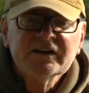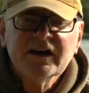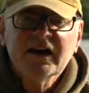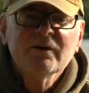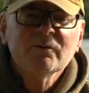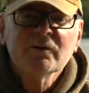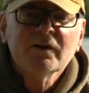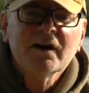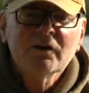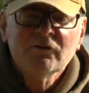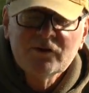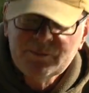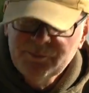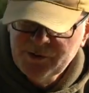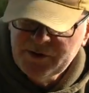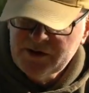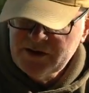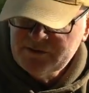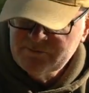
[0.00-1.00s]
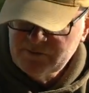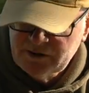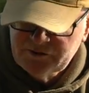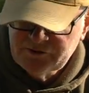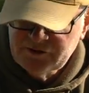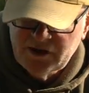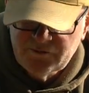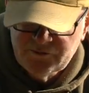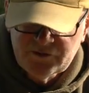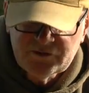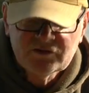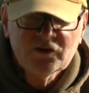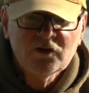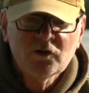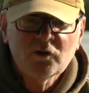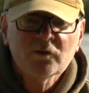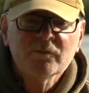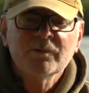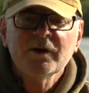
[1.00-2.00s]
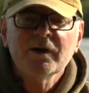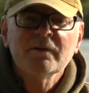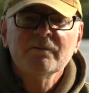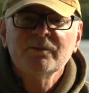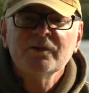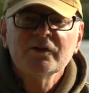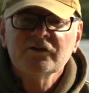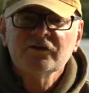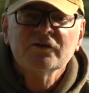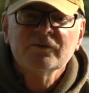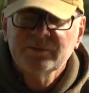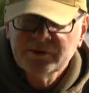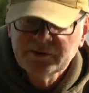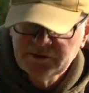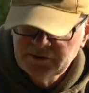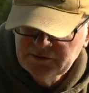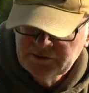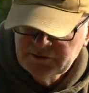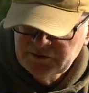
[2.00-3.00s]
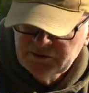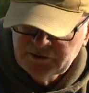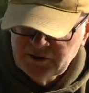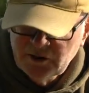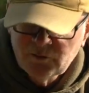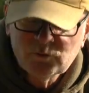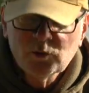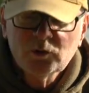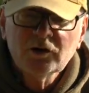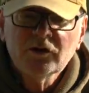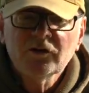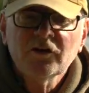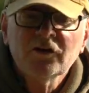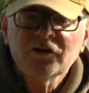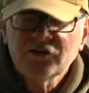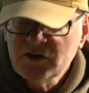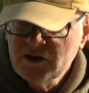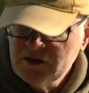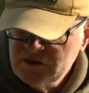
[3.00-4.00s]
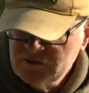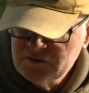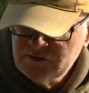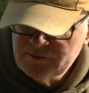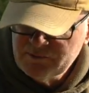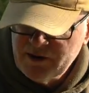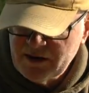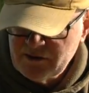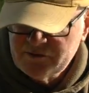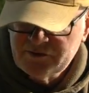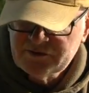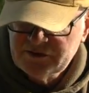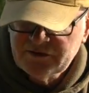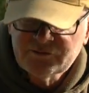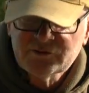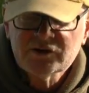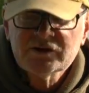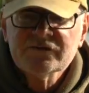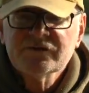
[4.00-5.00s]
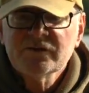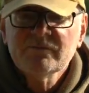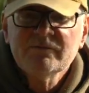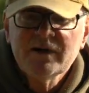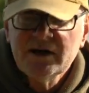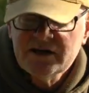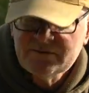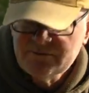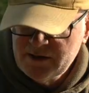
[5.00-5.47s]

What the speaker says: again, without repeating myself, it's a hook bait principle. And one of the things about this, I've done it for many,